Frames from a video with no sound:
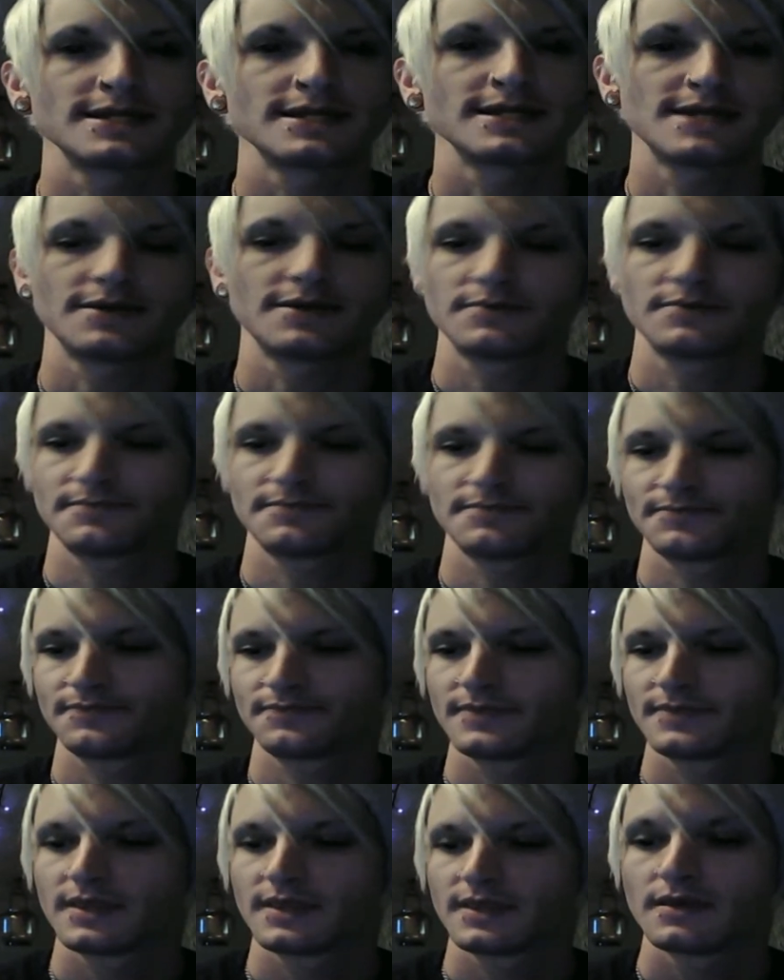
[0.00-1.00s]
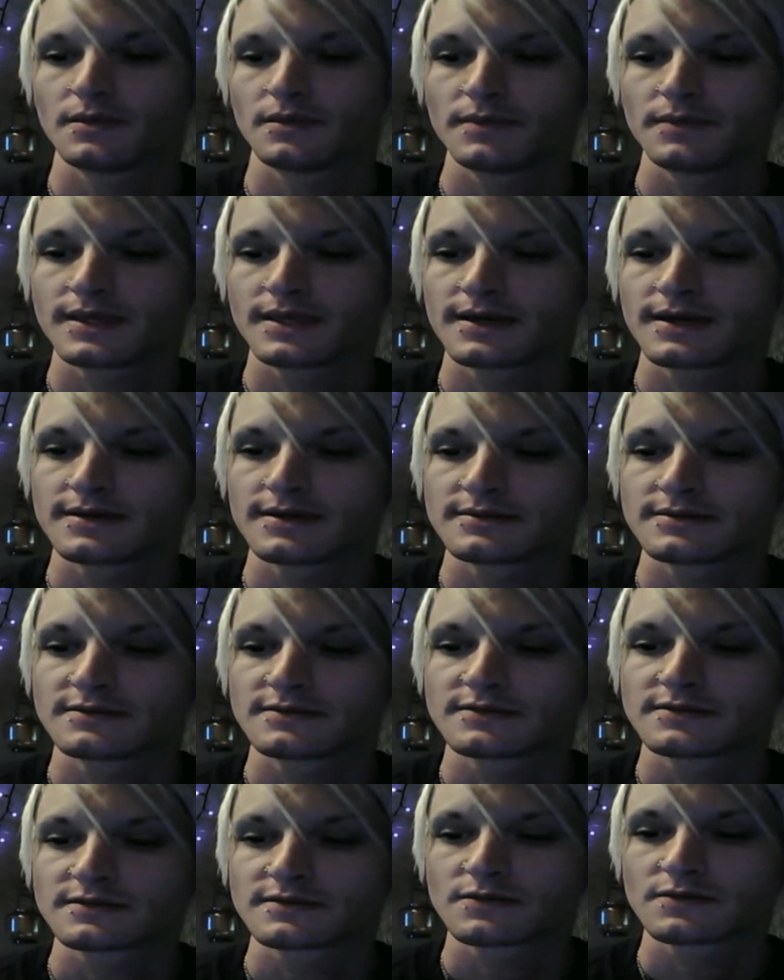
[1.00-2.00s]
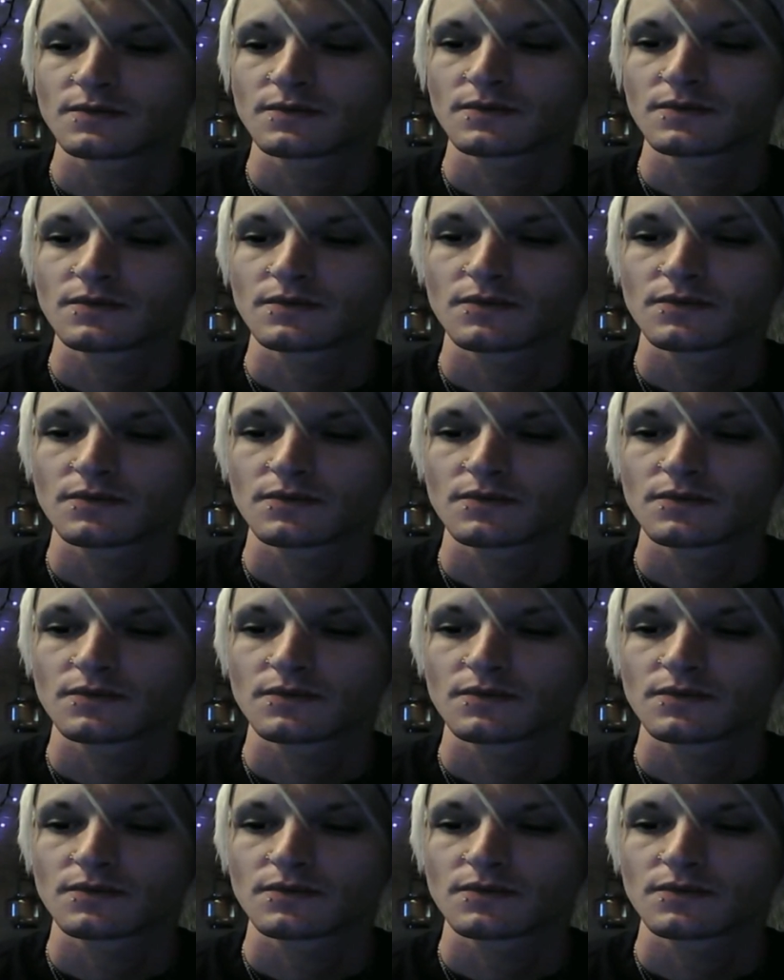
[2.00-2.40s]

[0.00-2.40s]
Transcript: write it down. Because